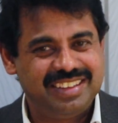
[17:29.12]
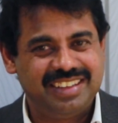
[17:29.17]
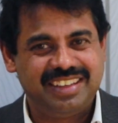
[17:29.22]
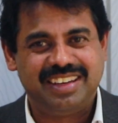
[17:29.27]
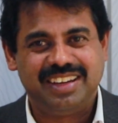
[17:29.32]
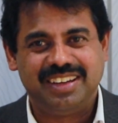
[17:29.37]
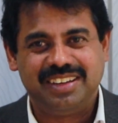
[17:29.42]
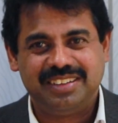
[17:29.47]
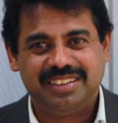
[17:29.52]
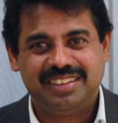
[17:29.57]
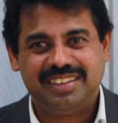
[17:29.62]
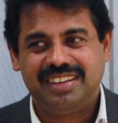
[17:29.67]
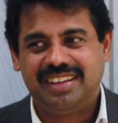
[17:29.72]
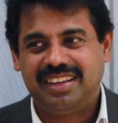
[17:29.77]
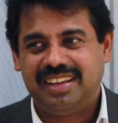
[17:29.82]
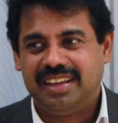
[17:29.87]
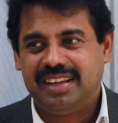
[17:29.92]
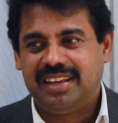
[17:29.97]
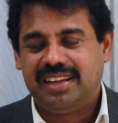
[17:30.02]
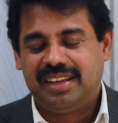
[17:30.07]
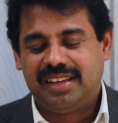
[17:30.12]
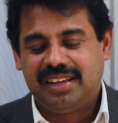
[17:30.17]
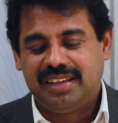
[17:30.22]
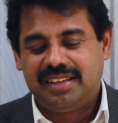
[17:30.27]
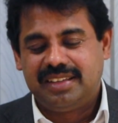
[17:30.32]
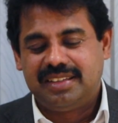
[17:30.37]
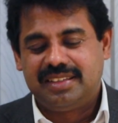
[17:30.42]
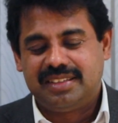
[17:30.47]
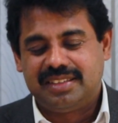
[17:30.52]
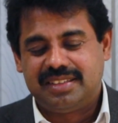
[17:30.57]
You know?
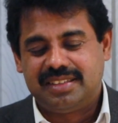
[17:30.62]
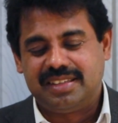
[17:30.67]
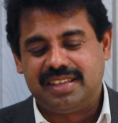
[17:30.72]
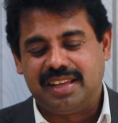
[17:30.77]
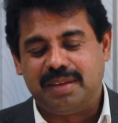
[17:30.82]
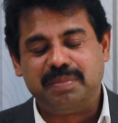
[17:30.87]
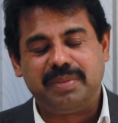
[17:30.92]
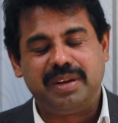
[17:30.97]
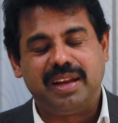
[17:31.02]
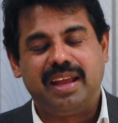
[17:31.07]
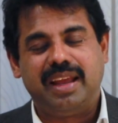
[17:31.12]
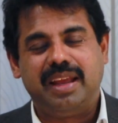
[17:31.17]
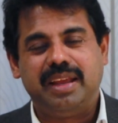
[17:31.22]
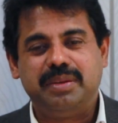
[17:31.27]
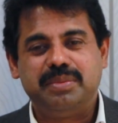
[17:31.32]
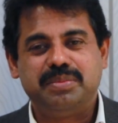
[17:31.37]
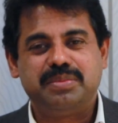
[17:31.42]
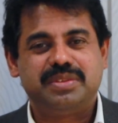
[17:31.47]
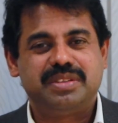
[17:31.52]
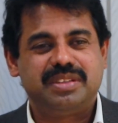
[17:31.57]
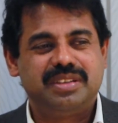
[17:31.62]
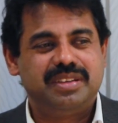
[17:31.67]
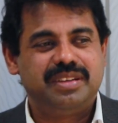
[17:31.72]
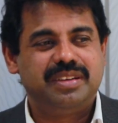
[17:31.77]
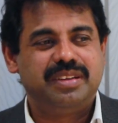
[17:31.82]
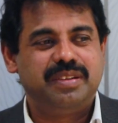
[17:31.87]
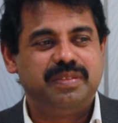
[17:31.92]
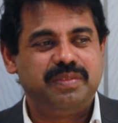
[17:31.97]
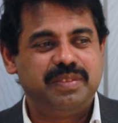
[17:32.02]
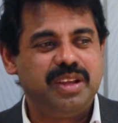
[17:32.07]

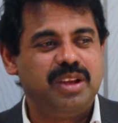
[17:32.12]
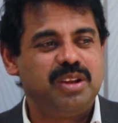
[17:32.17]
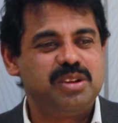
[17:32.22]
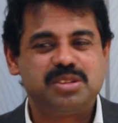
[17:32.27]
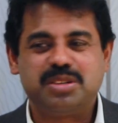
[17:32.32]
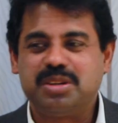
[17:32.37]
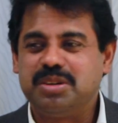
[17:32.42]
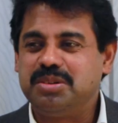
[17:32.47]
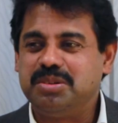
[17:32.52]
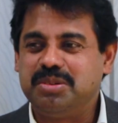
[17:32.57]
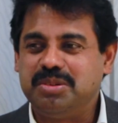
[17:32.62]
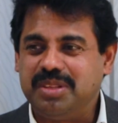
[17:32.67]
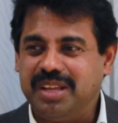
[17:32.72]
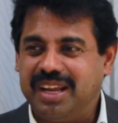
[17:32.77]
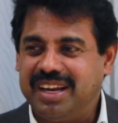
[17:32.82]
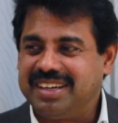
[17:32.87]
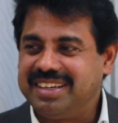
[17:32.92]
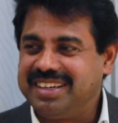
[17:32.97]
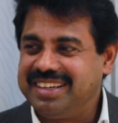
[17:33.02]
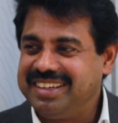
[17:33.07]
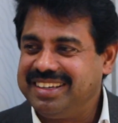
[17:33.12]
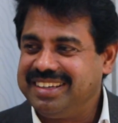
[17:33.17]
Sometimes we also do that,